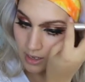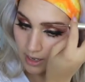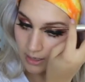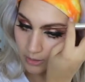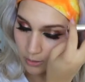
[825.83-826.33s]

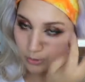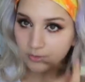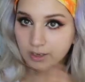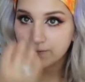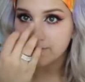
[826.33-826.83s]
I go over
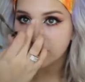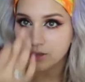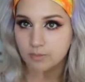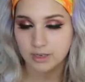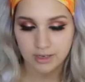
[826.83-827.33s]
and fill
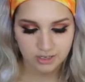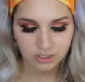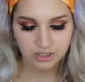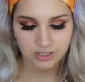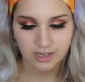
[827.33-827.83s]
them in, it
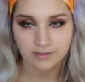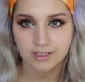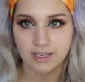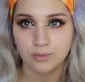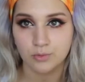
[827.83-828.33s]
just gives
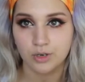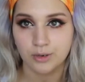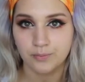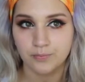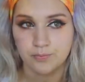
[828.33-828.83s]
like a
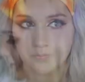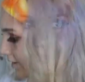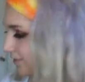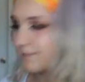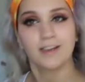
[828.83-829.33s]
more full
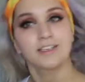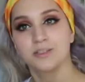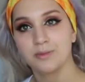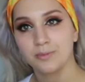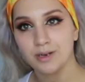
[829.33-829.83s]
effect
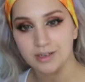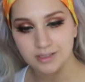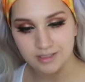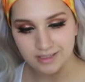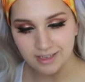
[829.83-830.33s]
to my
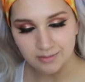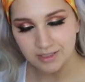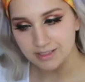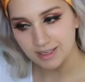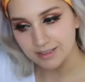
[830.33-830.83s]
brows. Does that
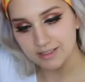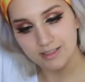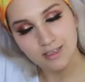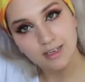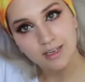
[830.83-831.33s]
make sense?